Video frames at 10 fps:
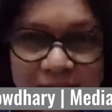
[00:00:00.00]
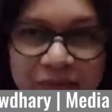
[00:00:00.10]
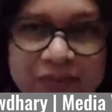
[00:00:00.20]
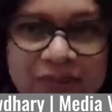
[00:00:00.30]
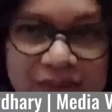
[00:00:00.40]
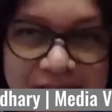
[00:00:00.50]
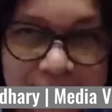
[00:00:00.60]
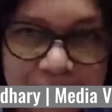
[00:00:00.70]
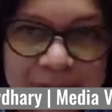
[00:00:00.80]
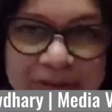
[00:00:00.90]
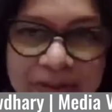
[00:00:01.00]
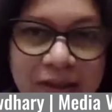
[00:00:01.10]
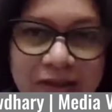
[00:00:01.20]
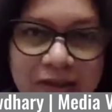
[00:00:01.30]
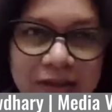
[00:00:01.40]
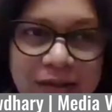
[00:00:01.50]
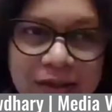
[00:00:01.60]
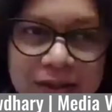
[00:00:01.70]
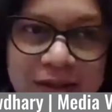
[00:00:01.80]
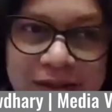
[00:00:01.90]
which says PTI
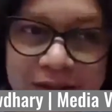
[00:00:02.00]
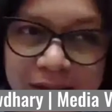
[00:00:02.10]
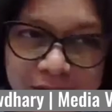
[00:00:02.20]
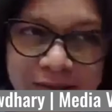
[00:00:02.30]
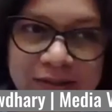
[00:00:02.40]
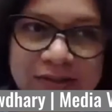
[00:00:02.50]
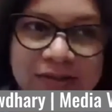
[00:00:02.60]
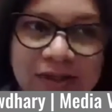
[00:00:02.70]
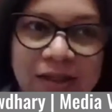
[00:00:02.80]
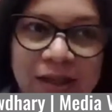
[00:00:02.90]
and IANS.